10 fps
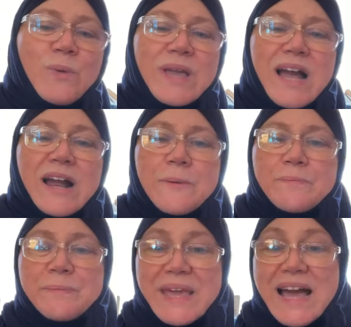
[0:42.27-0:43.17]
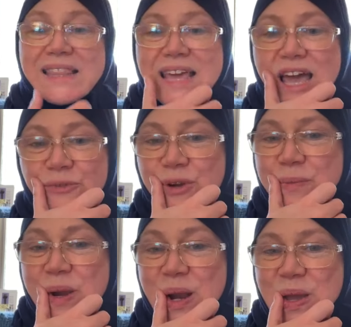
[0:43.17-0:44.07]
We are beyond the halfway
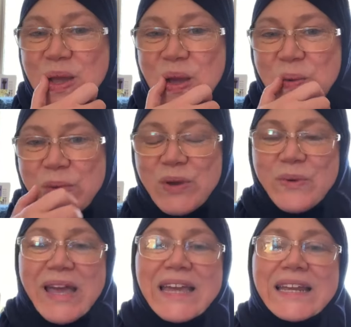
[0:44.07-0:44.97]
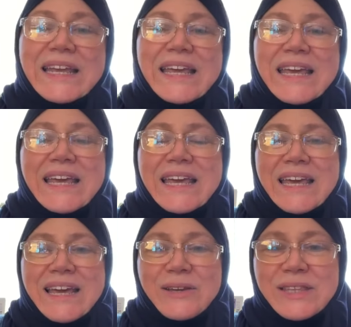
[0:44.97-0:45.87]
mark. Yep, you're right.
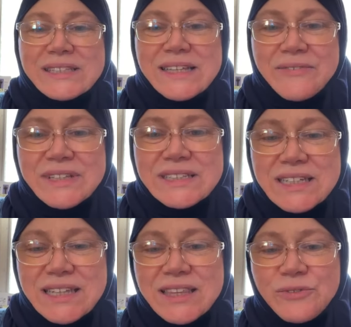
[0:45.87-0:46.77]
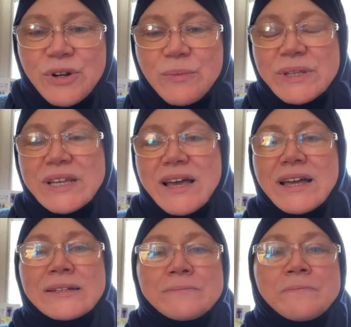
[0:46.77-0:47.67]
It's the 17th of
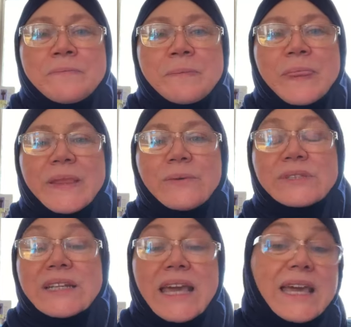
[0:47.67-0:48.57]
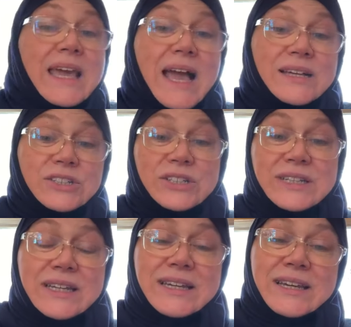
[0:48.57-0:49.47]
Ramadan. Today
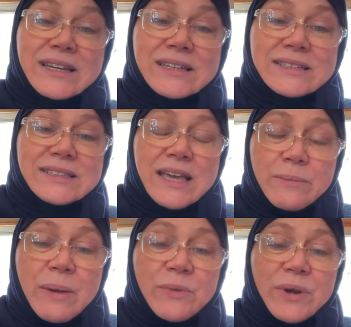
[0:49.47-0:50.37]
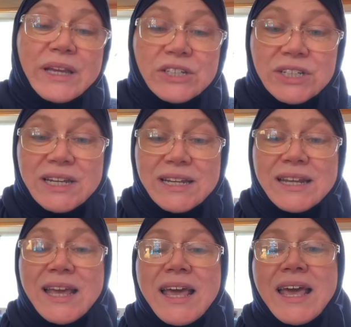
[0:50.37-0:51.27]
actually is
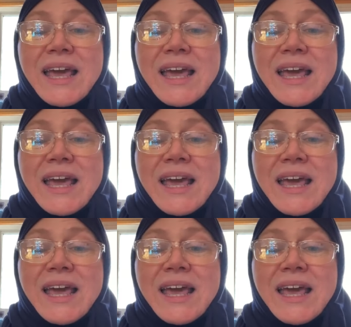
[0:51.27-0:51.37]
commemoration